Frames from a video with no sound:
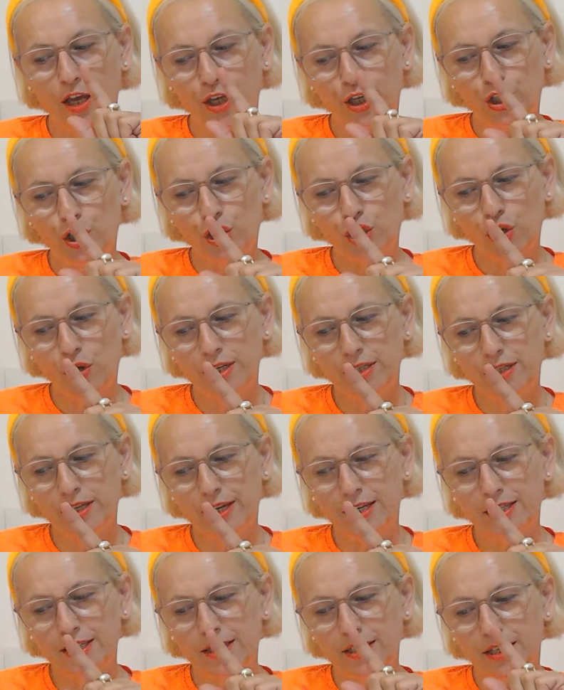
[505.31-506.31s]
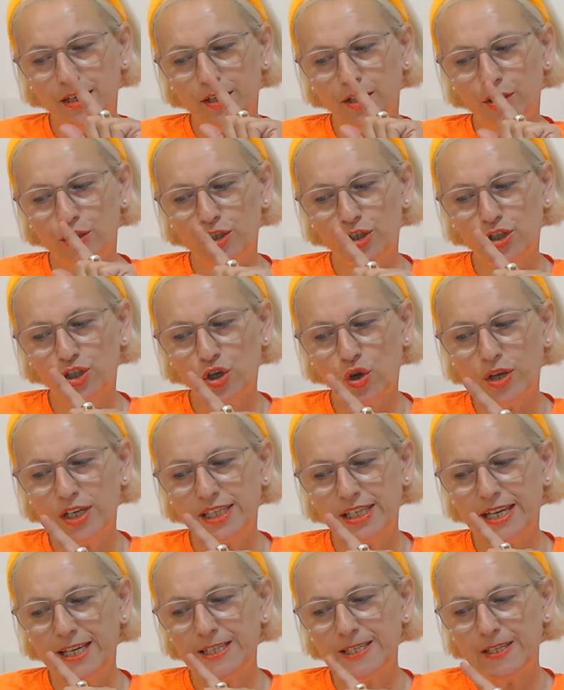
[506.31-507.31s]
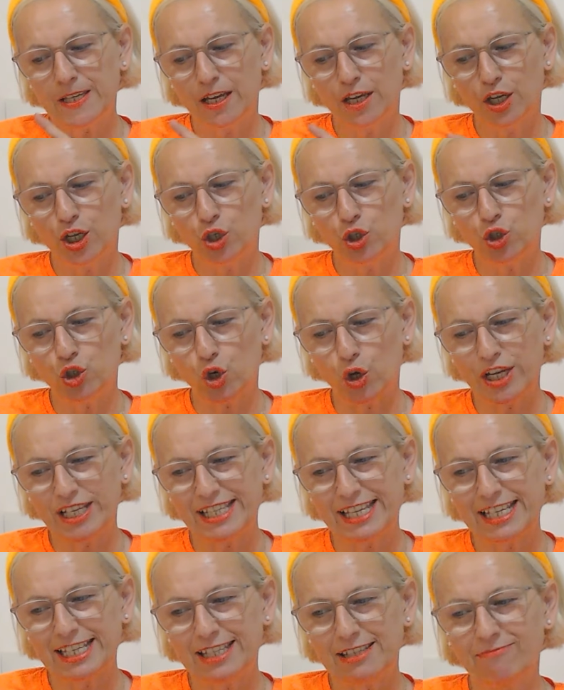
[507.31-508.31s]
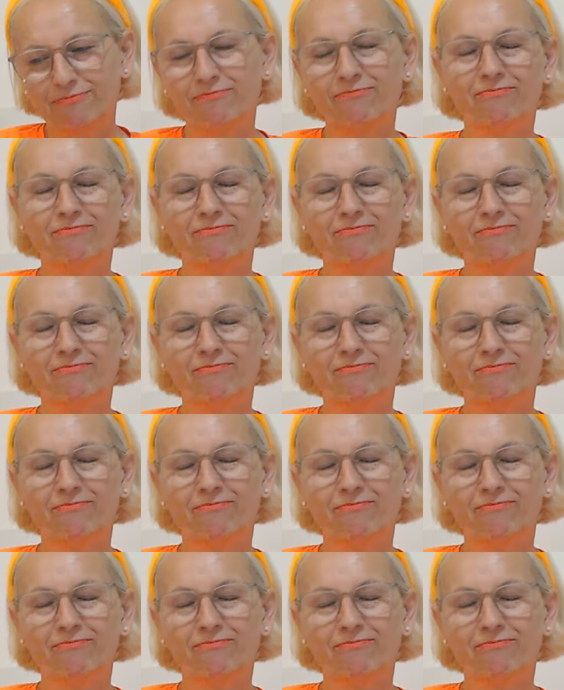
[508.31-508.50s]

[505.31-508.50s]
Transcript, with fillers: Choices, choices, choices.